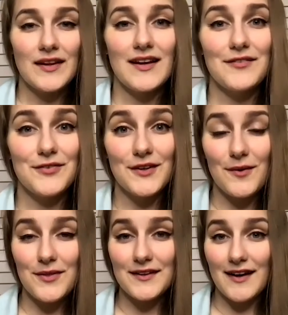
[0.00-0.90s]
If you
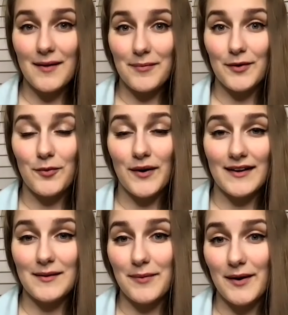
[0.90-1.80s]
know the topic
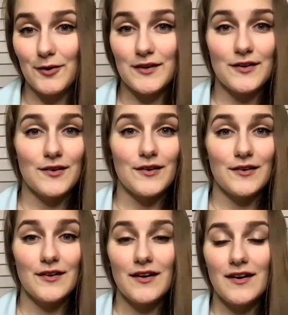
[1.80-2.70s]
well about
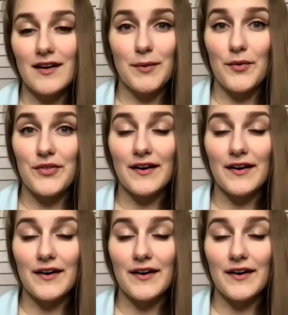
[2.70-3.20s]
the